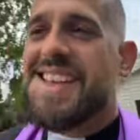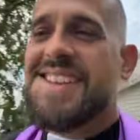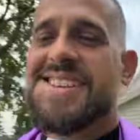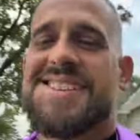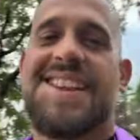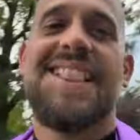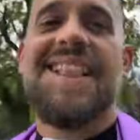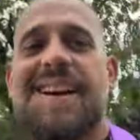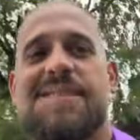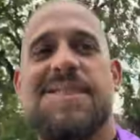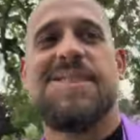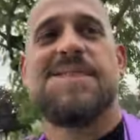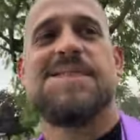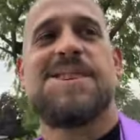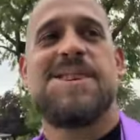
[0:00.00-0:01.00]
She loves
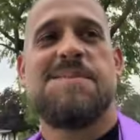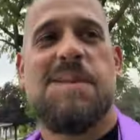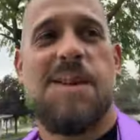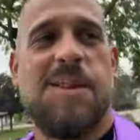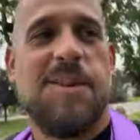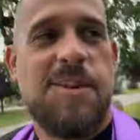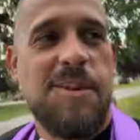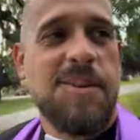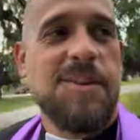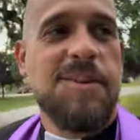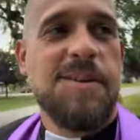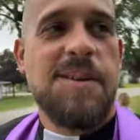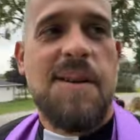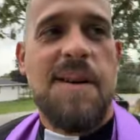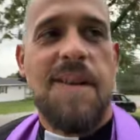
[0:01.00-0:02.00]
it. She's my little,
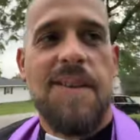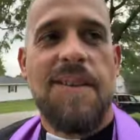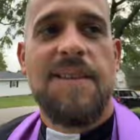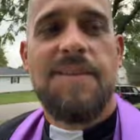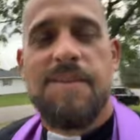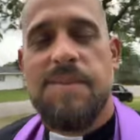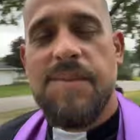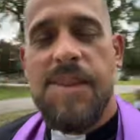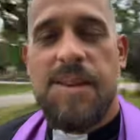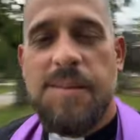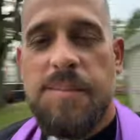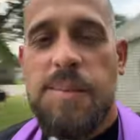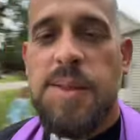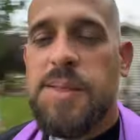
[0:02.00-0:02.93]
my